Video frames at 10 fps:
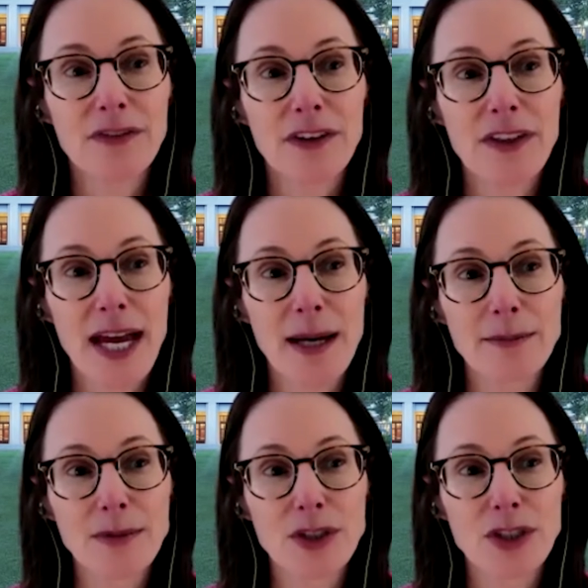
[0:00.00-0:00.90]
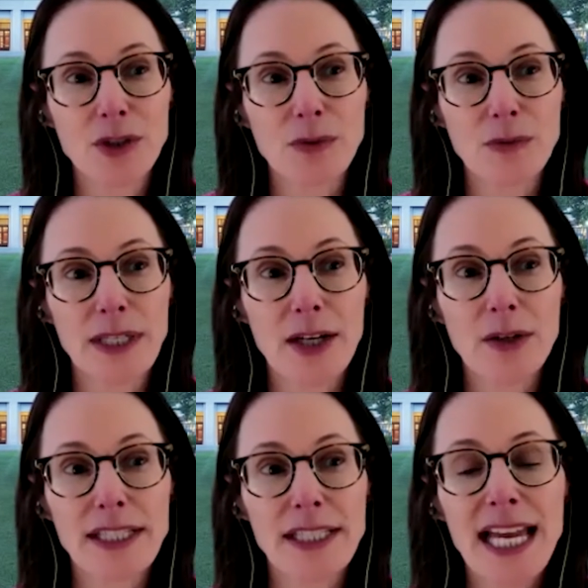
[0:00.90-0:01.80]
for them to not
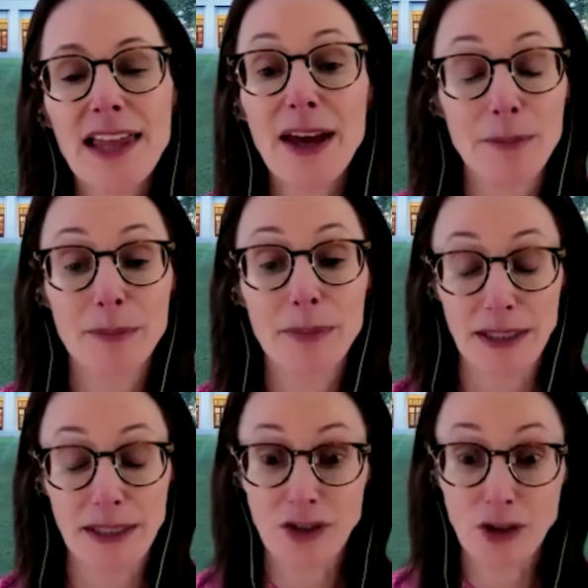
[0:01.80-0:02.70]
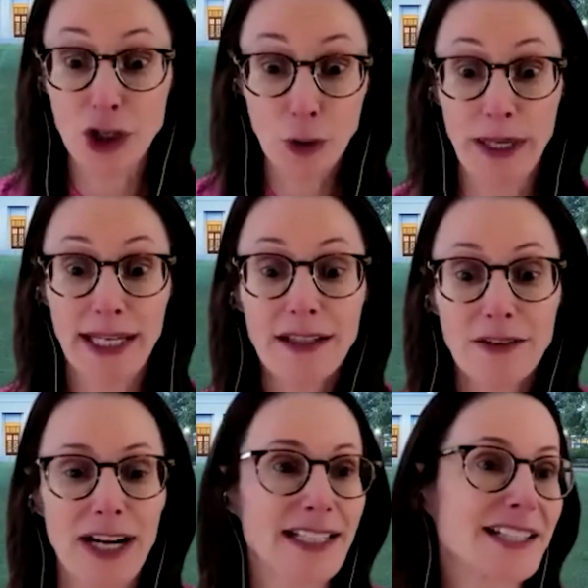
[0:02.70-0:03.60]
only say that, but to do it,
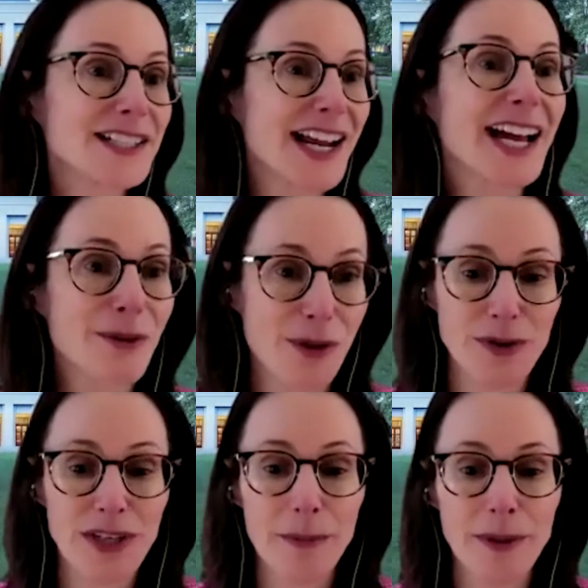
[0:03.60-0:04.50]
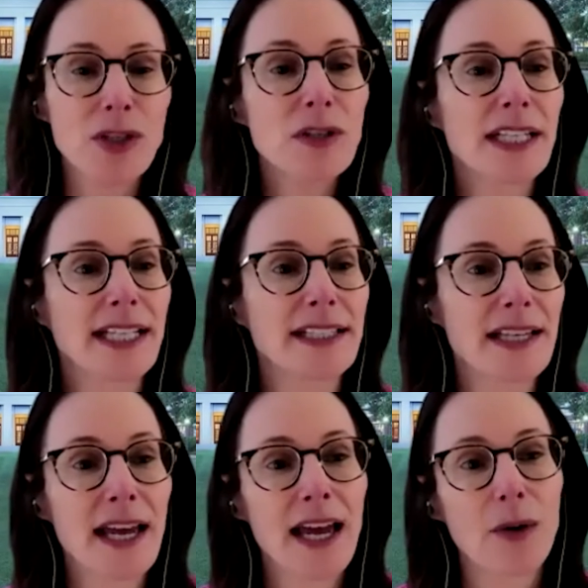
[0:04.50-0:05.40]
right? To deny you those opportunities.
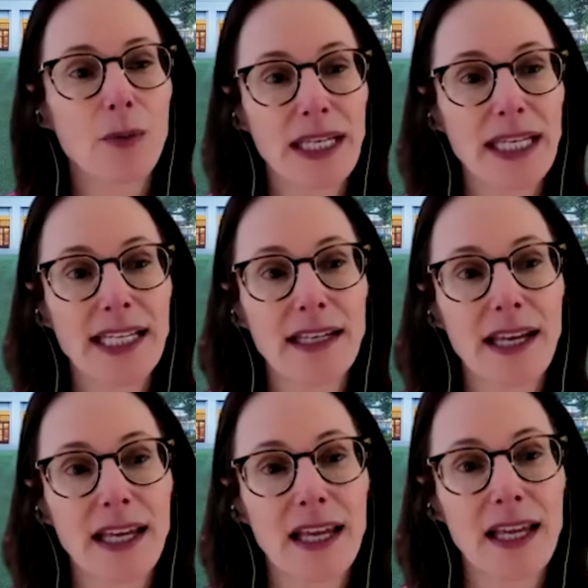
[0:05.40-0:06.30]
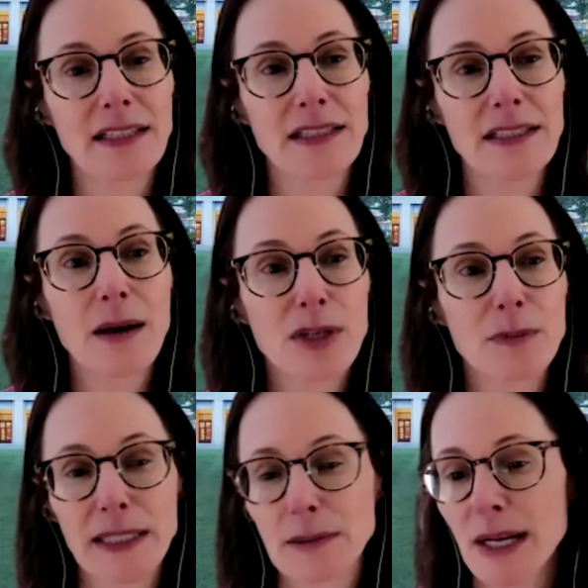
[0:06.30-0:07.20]
And we need, in some
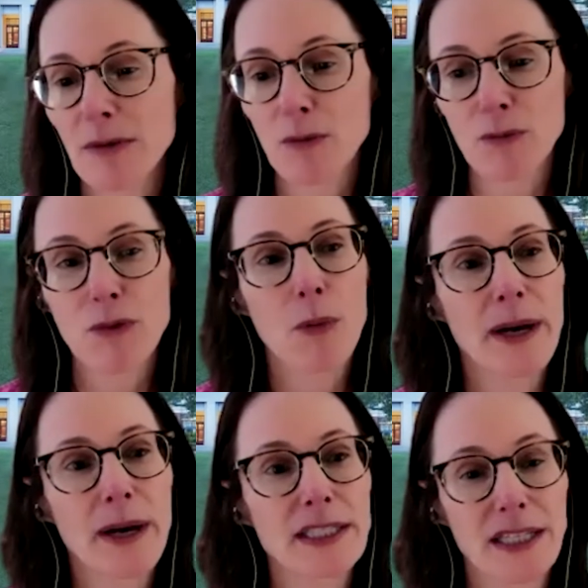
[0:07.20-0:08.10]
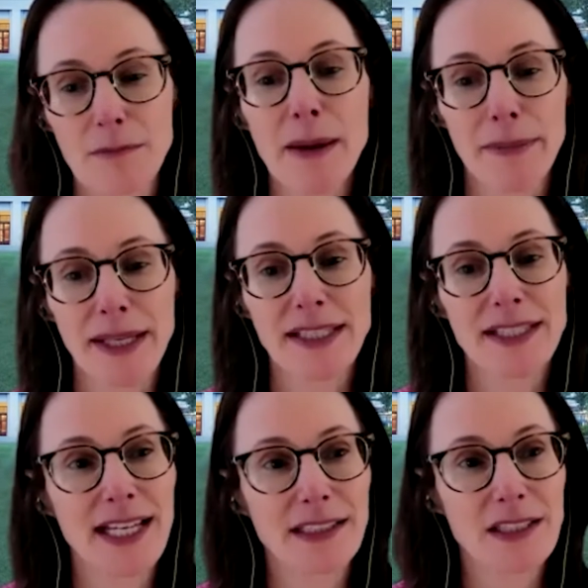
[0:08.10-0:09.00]
respects, many robust commitments
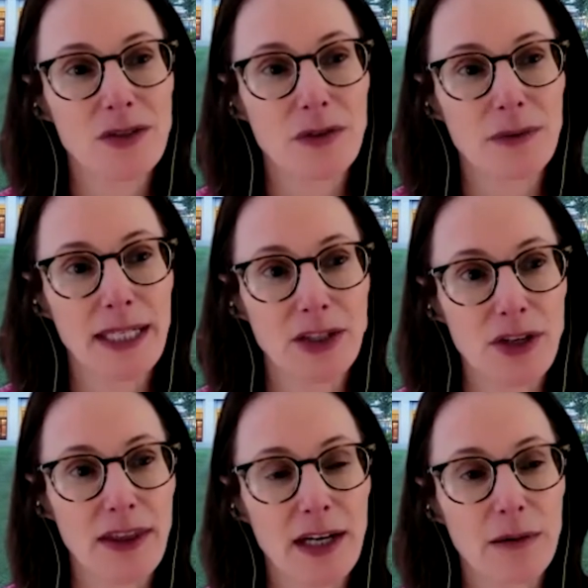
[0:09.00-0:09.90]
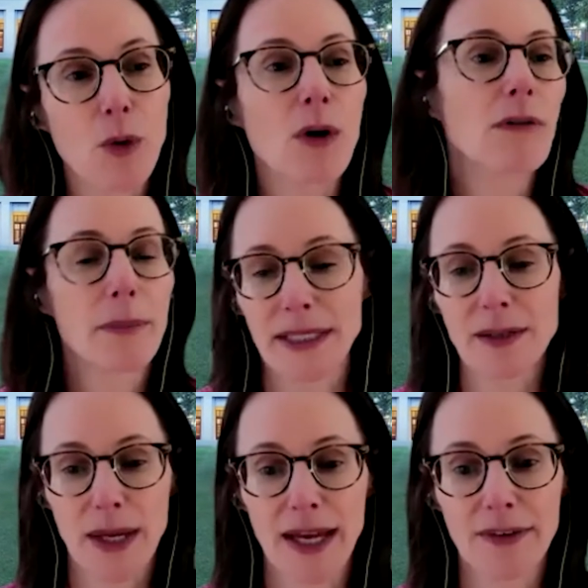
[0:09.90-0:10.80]
to anti-discrimination that are more robust than
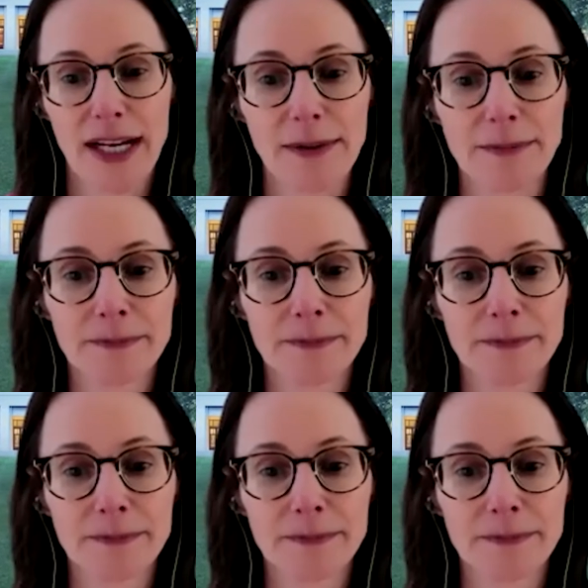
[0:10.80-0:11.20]
we have now.